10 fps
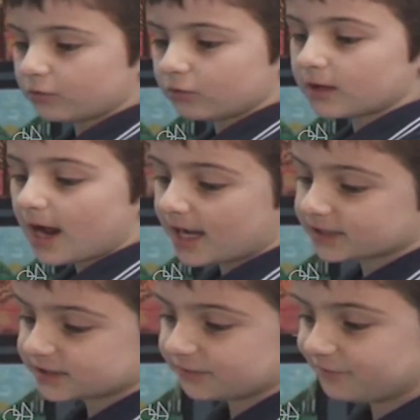all I
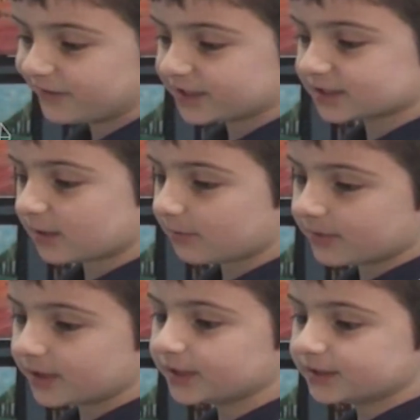had to fix up
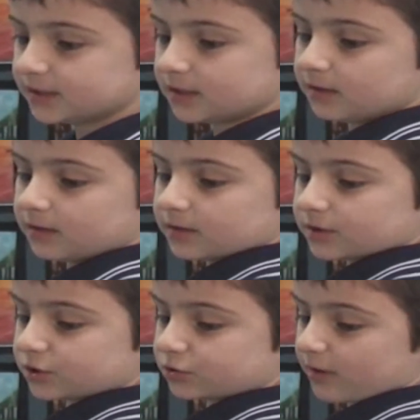is
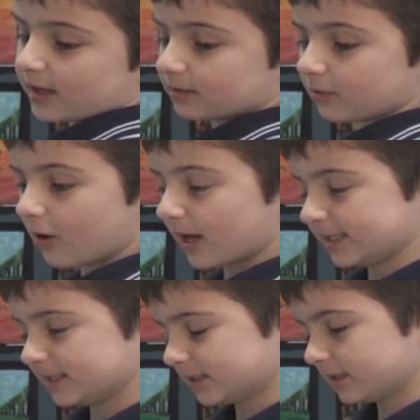straight
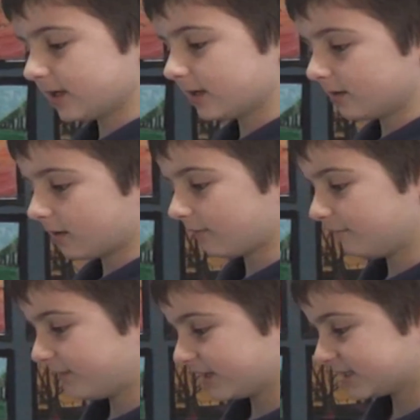lines, and I
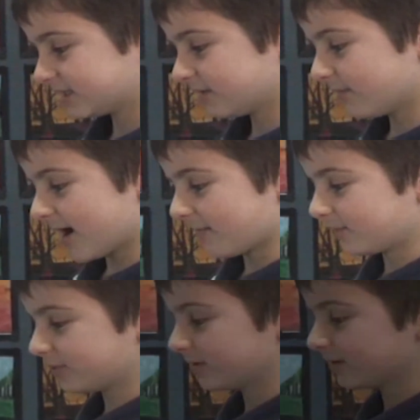fixed them
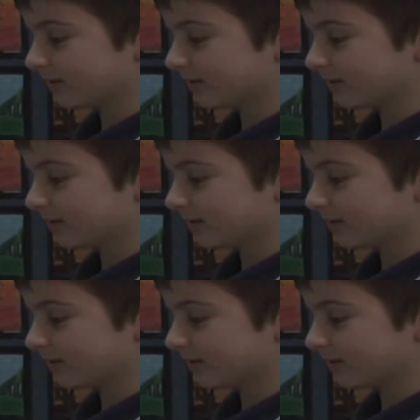up.